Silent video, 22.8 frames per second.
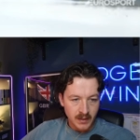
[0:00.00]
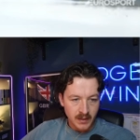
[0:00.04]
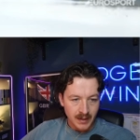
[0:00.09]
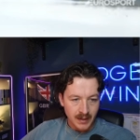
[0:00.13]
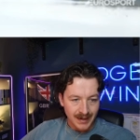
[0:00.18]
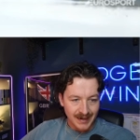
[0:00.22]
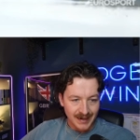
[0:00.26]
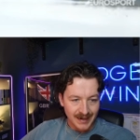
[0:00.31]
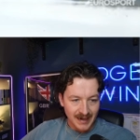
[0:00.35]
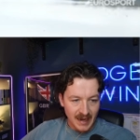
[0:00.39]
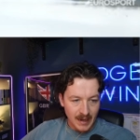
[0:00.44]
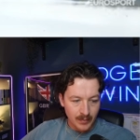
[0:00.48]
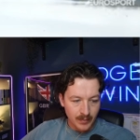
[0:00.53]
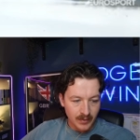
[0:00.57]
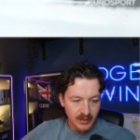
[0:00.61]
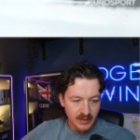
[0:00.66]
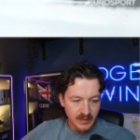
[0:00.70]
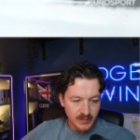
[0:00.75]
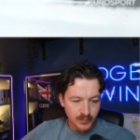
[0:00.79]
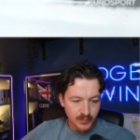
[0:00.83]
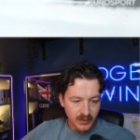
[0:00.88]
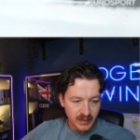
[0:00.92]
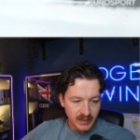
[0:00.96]
Again, Emily's
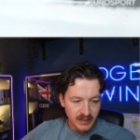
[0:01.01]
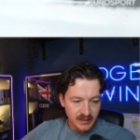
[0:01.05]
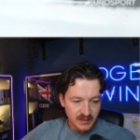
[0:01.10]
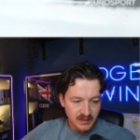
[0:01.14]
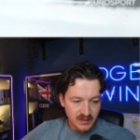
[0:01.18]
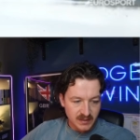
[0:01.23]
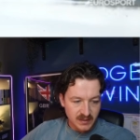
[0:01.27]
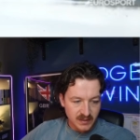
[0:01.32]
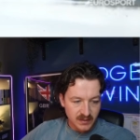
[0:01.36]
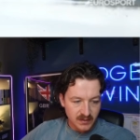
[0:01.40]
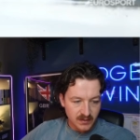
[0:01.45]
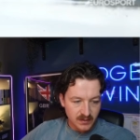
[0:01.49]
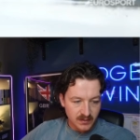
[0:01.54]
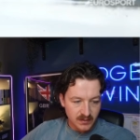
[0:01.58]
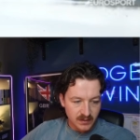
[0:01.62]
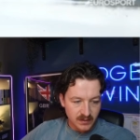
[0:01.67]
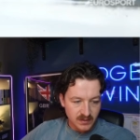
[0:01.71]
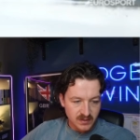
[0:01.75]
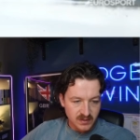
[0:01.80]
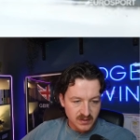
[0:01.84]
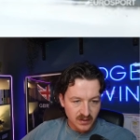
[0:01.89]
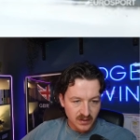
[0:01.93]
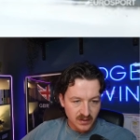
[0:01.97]
blade is still
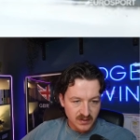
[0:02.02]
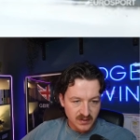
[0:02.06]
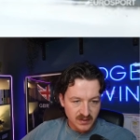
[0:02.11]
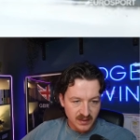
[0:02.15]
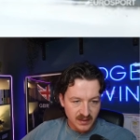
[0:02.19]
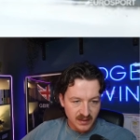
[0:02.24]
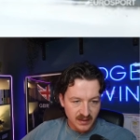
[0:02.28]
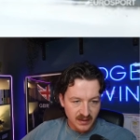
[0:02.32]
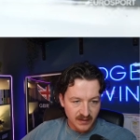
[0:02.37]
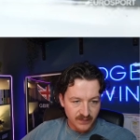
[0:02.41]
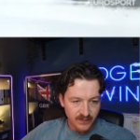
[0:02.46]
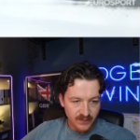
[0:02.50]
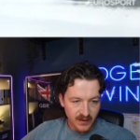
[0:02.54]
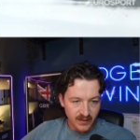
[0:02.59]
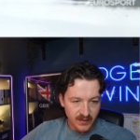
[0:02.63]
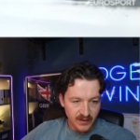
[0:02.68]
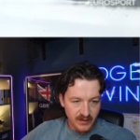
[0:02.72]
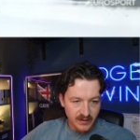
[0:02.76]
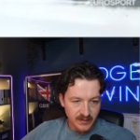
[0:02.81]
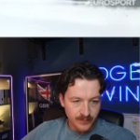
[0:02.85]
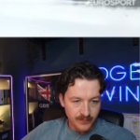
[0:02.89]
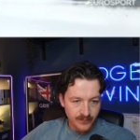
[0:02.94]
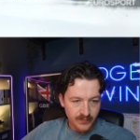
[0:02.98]
slightly
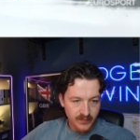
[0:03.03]
feathered.